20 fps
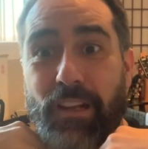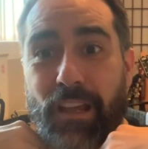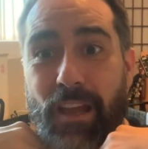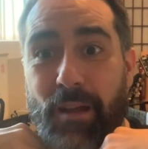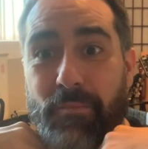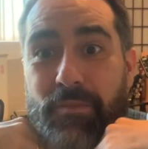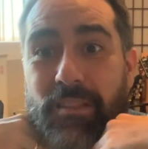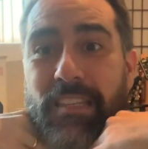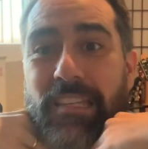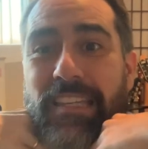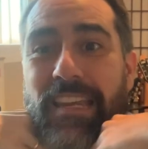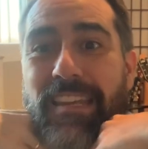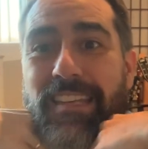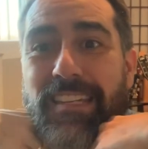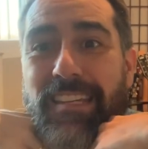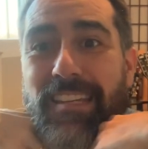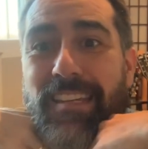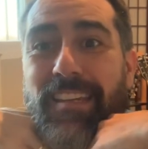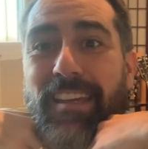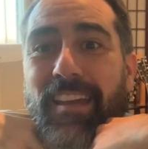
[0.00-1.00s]
I'm
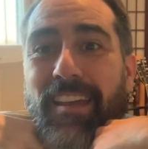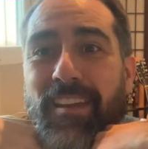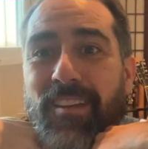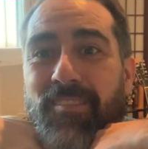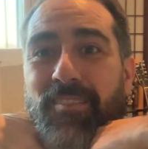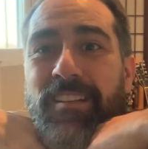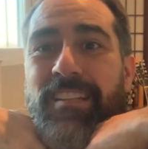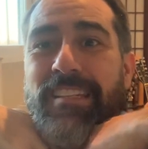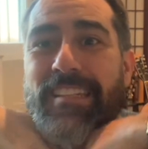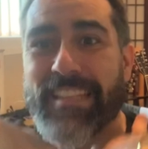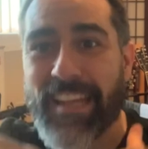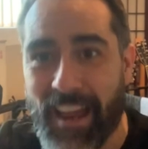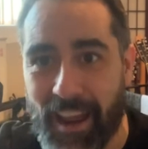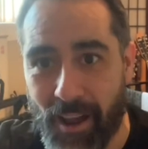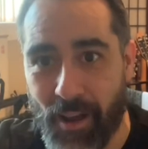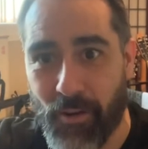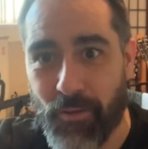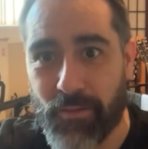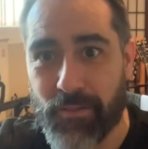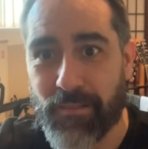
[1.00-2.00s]
sending air
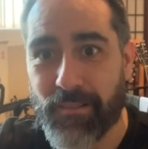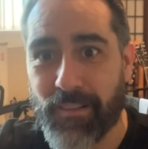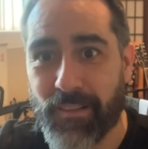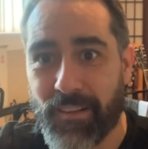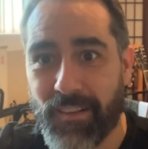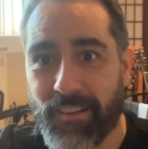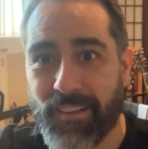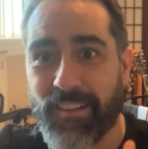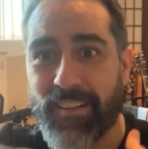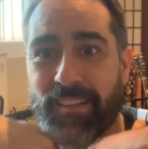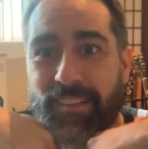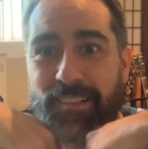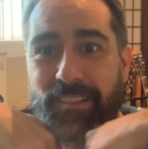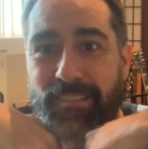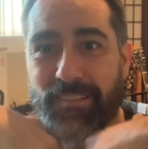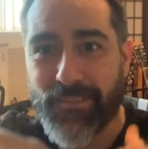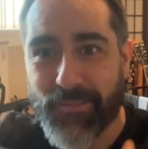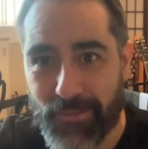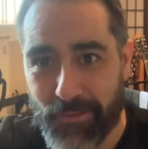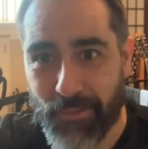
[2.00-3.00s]
down,
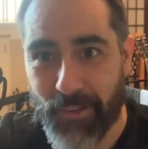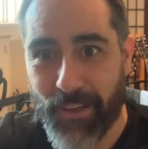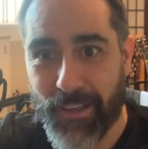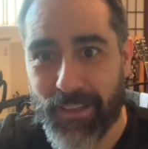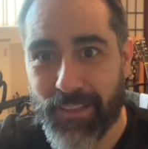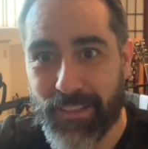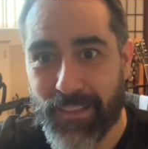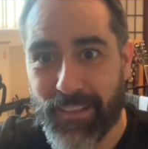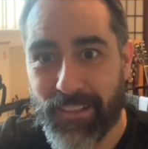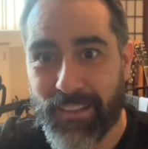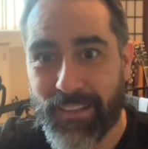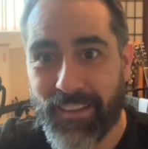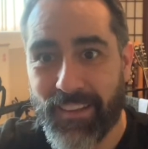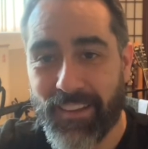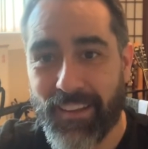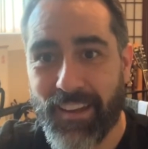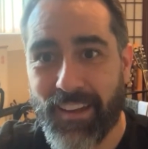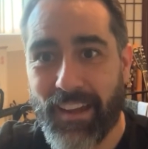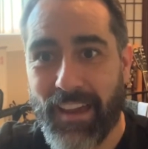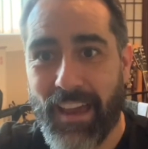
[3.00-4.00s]
right?
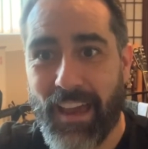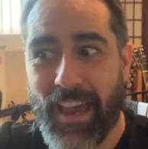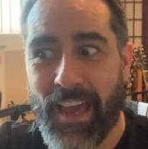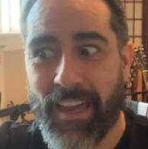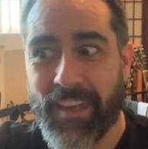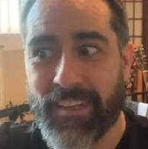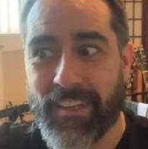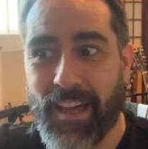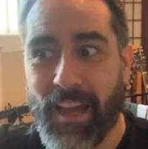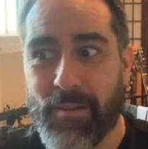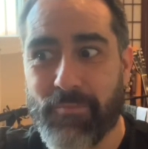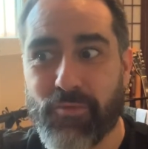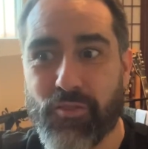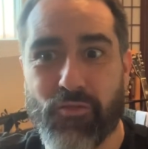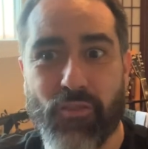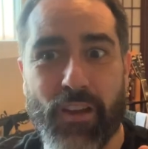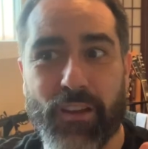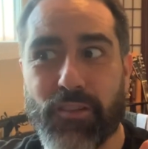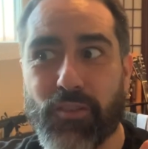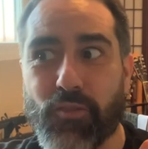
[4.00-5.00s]
And I'm
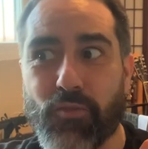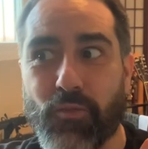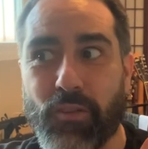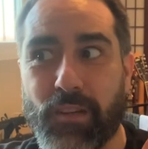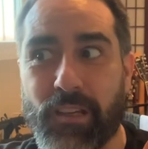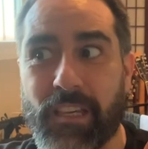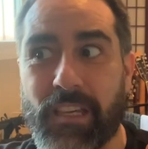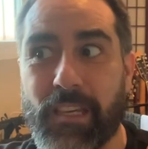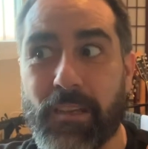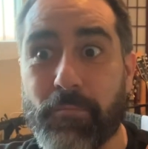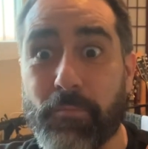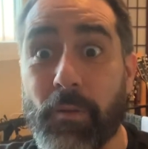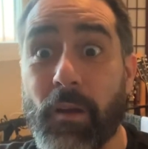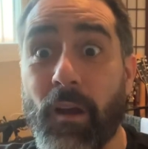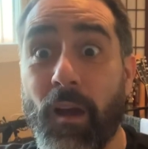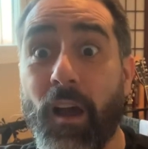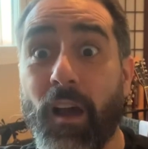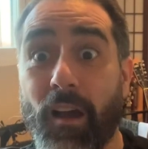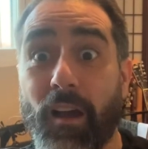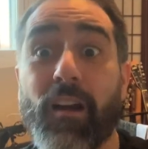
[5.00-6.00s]
trying to keep
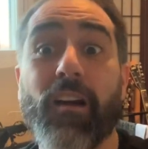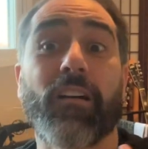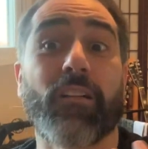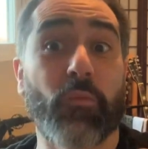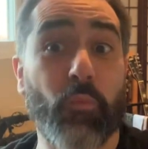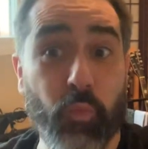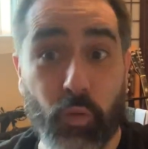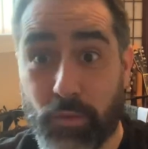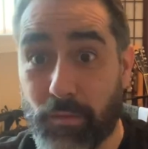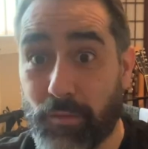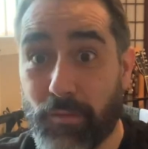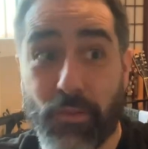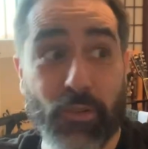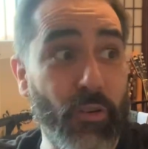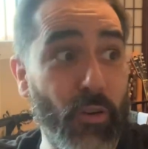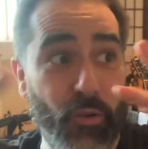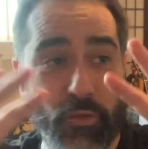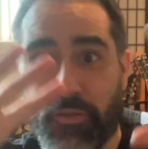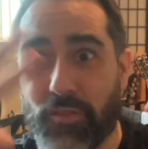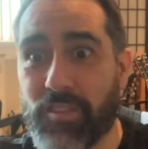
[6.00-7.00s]
what, you
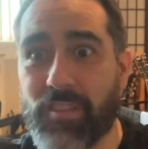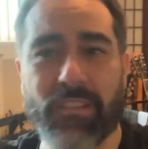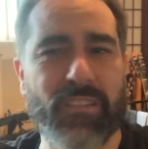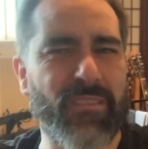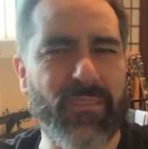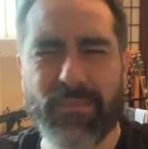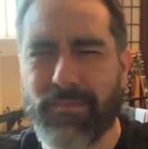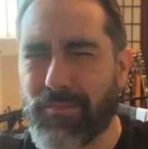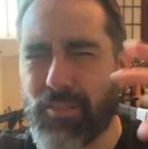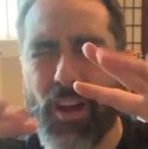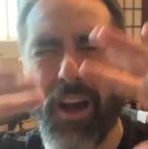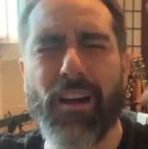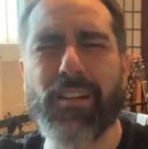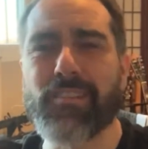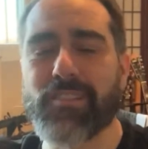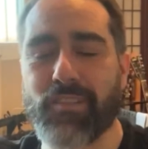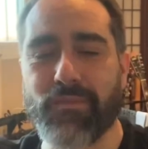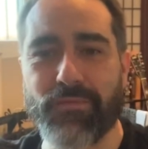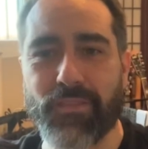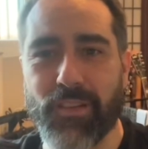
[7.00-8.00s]
know, you've seen
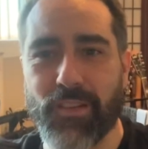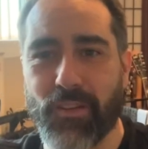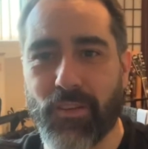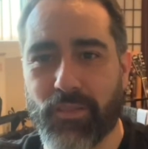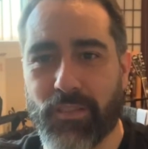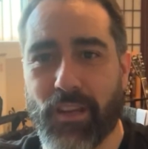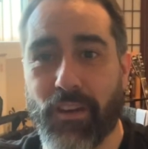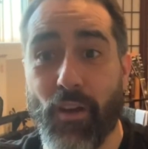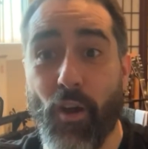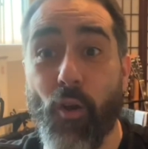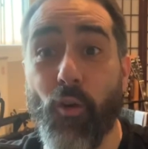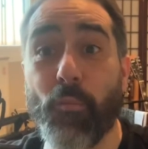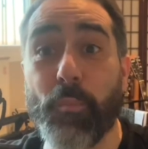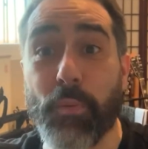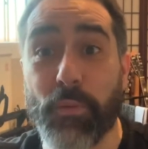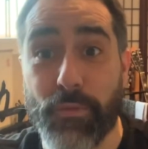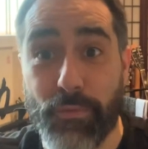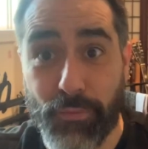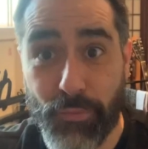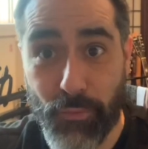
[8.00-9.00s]
tons of videos, an
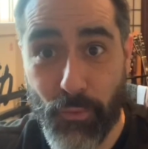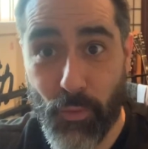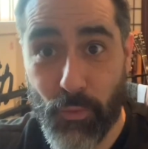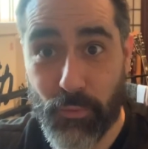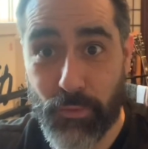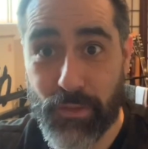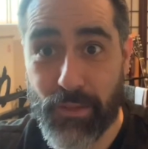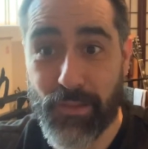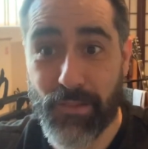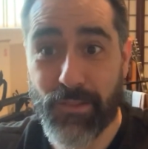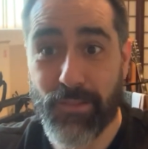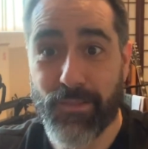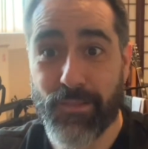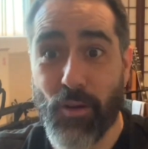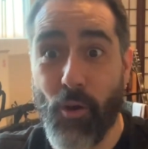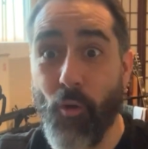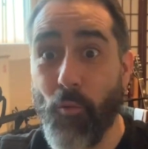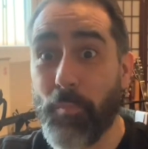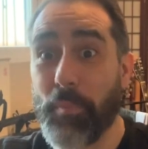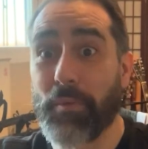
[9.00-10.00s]
open throat.
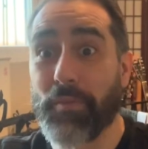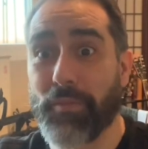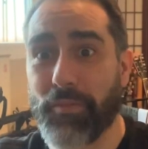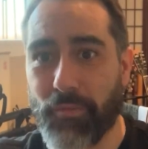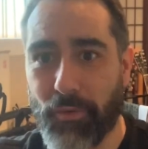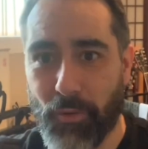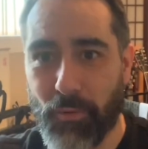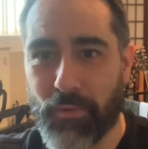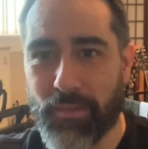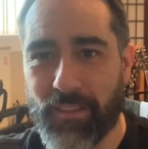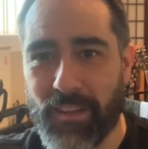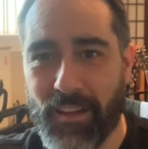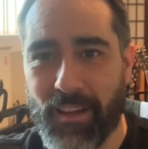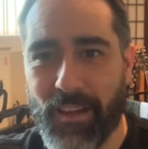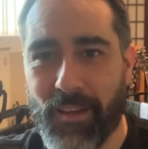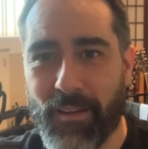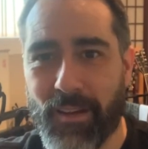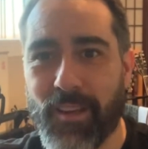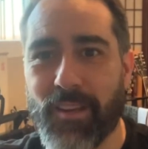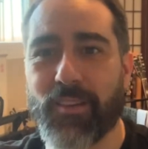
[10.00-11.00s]
Open throat,
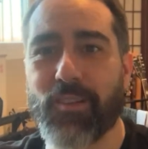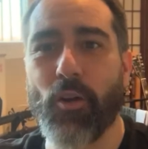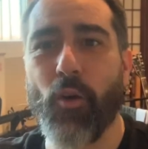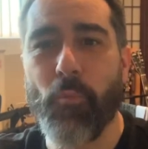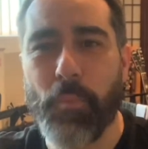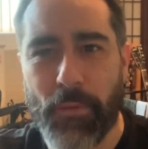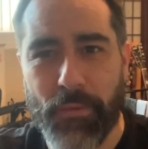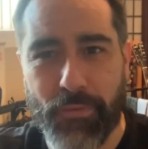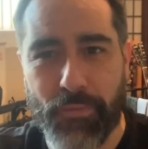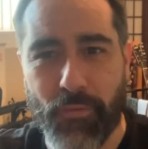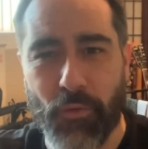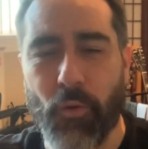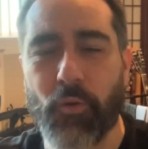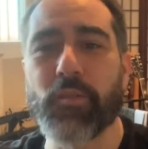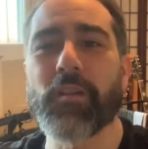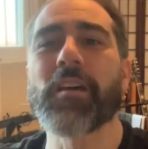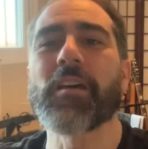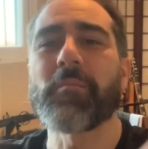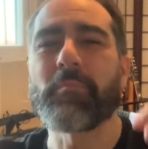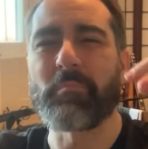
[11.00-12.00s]
yeah. Open
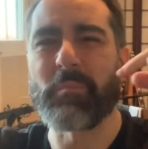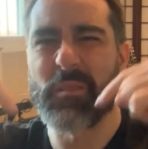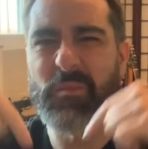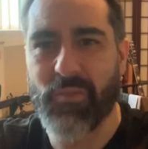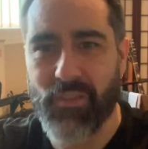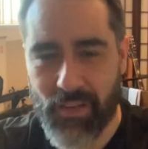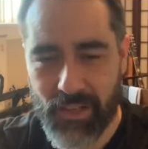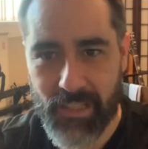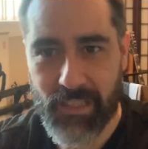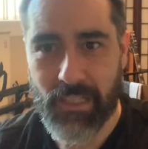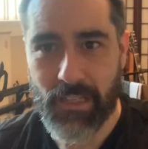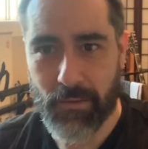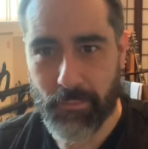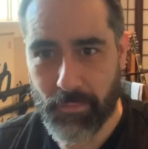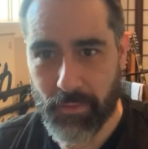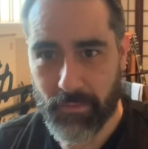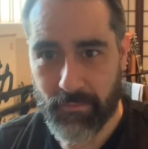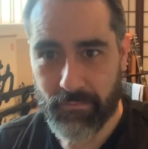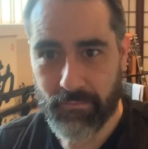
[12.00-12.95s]
throat, but very deep.